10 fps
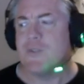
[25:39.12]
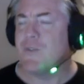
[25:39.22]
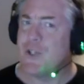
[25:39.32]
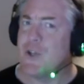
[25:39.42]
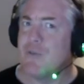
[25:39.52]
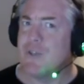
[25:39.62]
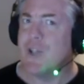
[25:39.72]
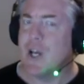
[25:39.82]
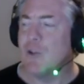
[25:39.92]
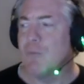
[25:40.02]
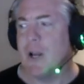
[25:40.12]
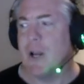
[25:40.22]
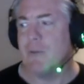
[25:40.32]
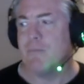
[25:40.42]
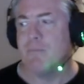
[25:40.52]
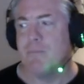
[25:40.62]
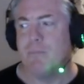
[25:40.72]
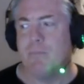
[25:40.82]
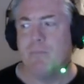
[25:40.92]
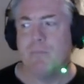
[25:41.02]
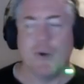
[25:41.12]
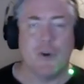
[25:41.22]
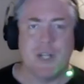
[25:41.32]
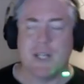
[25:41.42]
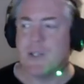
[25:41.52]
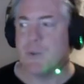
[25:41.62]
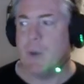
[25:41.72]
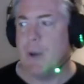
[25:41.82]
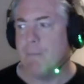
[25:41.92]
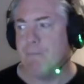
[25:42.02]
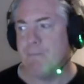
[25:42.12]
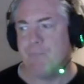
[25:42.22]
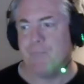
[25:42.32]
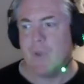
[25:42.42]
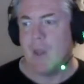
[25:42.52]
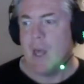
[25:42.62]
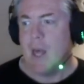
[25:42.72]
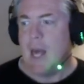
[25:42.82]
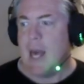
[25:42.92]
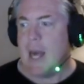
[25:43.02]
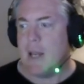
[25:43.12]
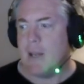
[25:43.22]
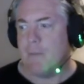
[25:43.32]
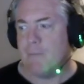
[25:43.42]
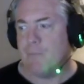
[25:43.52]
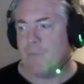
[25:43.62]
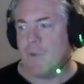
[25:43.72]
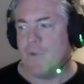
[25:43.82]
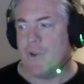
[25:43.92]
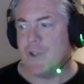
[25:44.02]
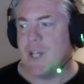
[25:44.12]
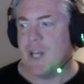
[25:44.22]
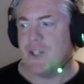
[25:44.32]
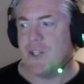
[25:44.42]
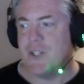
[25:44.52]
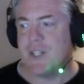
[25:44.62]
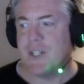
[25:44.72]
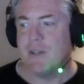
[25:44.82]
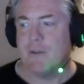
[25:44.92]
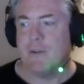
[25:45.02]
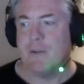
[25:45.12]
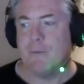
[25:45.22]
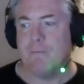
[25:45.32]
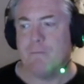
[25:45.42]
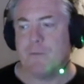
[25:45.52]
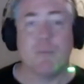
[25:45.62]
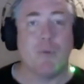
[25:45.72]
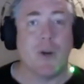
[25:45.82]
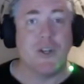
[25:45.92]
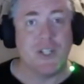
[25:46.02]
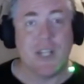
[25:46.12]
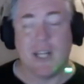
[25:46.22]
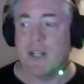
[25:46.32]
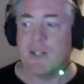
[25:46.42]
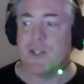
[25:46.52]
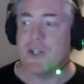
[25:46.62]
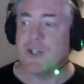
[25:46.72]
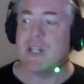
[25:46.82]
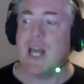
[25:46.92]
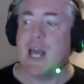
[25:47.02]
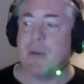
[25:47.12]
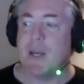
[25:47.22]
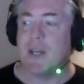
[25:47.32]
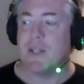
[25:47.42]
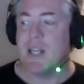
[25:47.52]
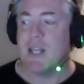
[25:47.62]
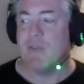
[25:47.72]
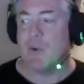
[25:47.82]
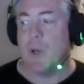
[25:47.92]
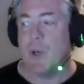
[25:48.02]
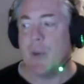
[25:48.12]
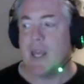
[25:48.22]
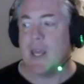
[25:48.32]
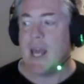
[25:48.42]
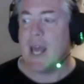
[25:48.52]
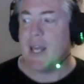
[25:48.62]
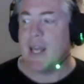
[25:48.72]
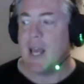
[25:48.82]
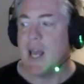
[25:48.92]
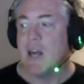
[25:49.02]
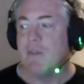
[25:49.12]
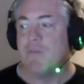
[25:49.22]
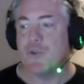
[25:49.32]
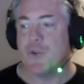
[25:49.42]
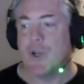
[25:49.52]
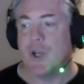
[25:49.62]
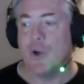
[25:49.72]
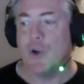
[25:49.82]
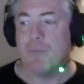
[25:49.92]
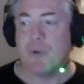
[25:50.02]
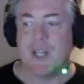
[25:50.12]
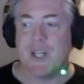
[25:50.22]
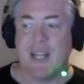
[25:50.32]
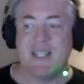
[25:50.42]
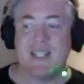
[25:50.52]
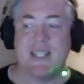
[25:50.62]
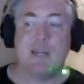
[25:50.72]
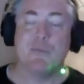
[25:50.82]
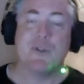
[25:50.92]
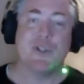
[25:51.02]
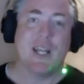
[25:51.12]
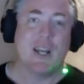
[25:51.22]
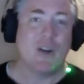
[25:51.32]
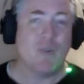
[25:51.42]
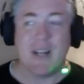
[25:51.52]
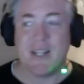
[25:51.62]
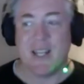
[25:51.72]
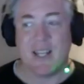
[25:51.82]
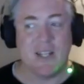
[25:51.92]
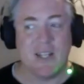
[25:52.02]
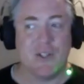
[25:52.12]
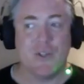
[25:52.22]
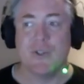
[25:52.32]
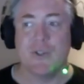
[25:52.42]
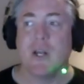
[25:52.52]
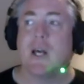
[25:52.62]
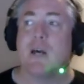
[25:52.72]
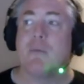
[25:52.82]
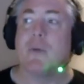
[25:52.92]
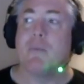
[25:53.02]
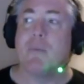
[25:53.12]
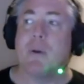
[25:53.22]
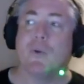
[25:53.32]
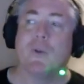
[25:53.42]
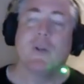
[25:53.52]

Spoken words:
certain recycled projects as well. And First Nations separation techniques such as hand picking, sieving, winnowing, yandying, filtering, cold pressing and steam distilling. Great techniques used by the people